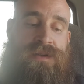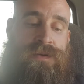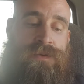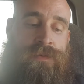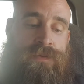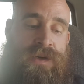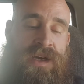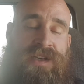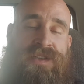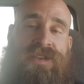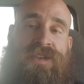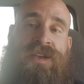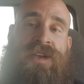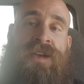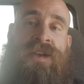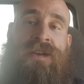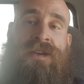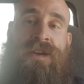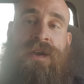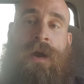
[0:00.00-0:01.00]

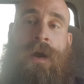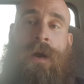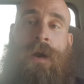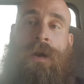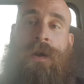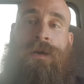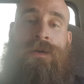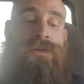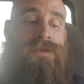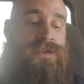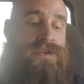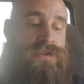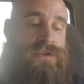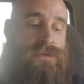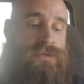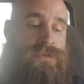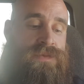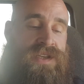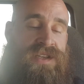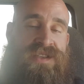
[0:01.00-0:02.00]
Rushing yards,
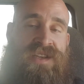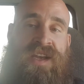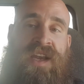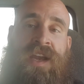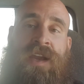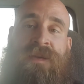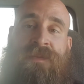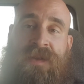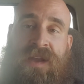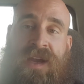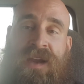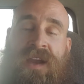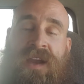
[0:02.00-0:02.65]
the team that